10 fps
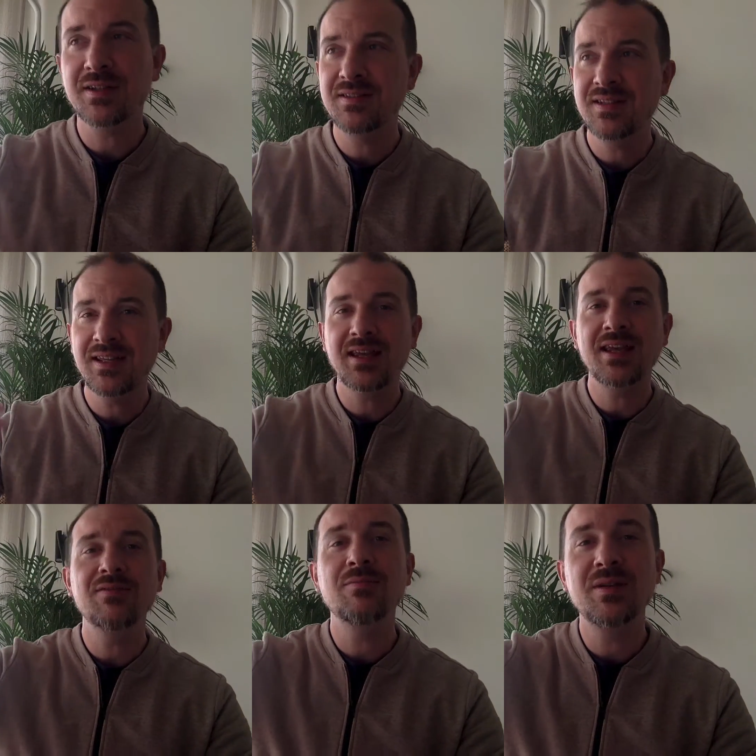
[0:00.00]
can take
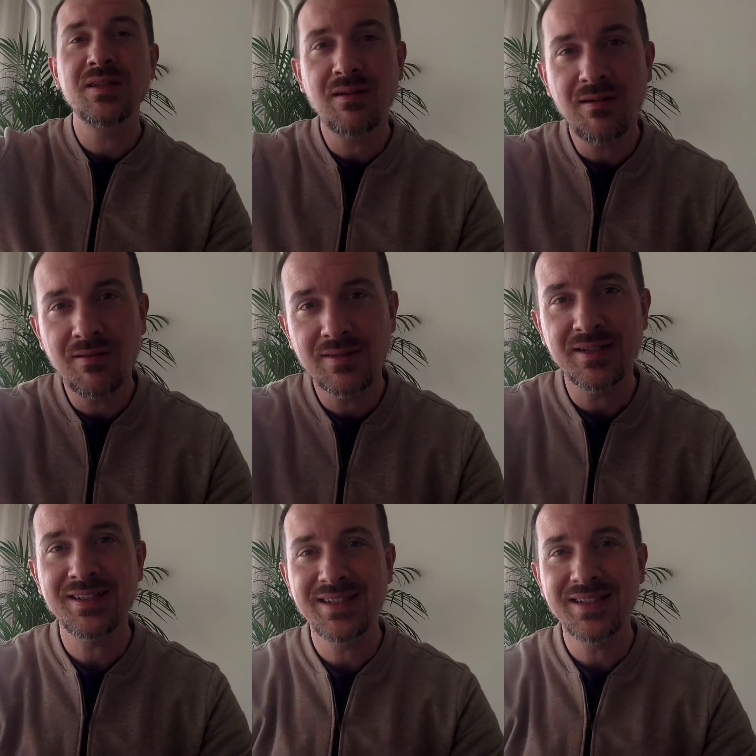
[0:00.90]
even beyond a